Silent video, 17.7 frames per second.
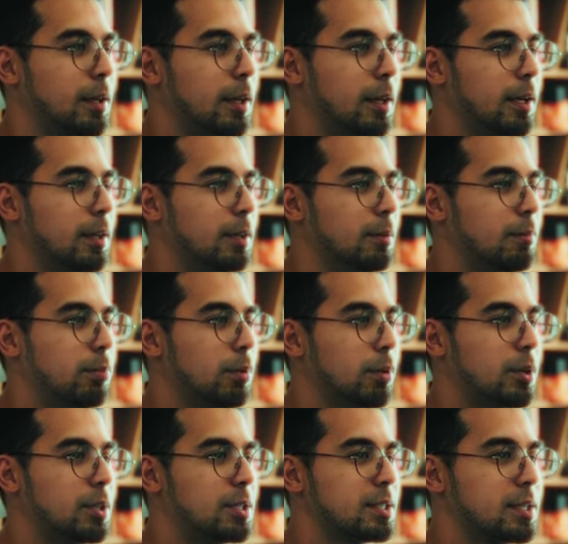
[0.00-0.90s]
And the
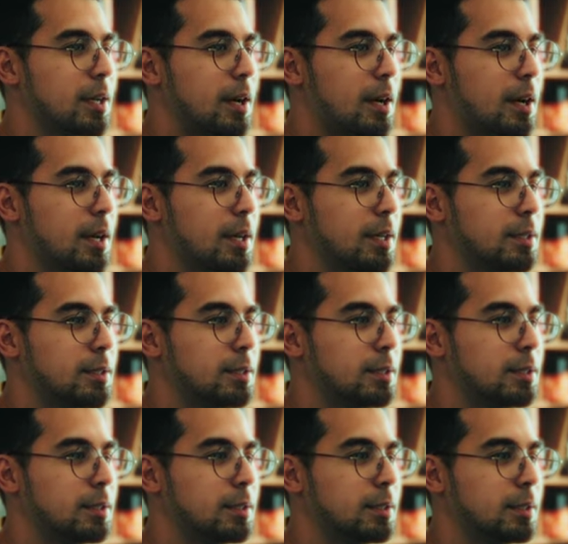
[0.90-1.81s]
blur
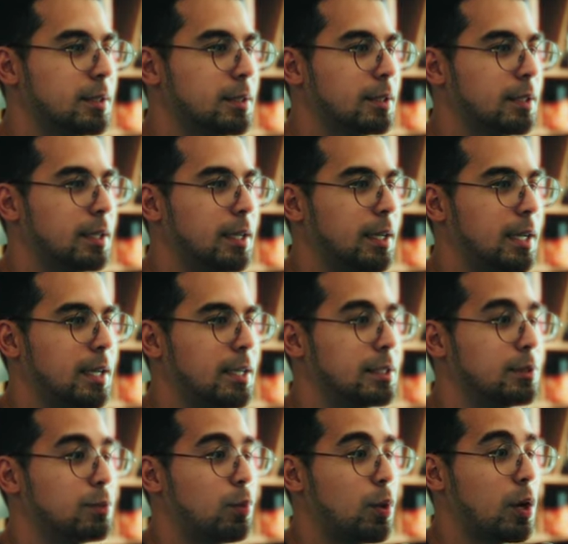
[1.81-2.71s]
size
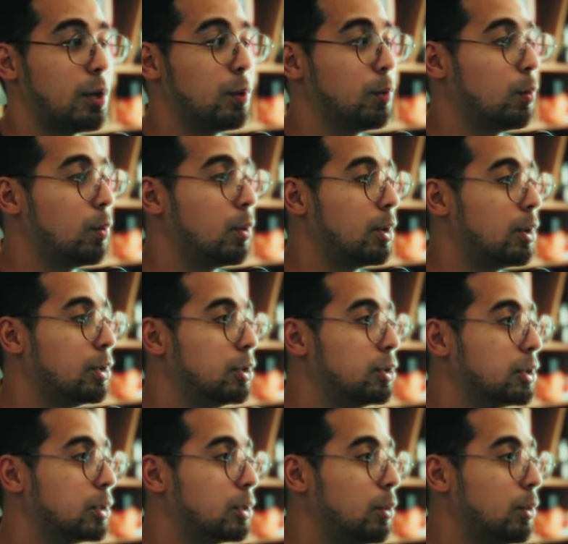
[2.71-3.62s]
is what we're
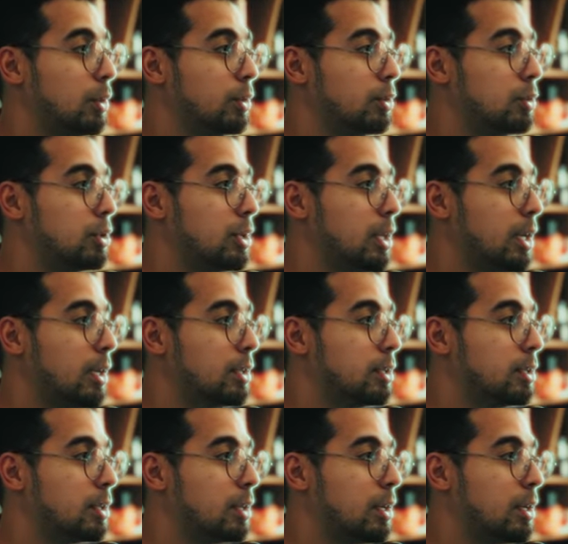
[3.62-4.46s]
just going to change.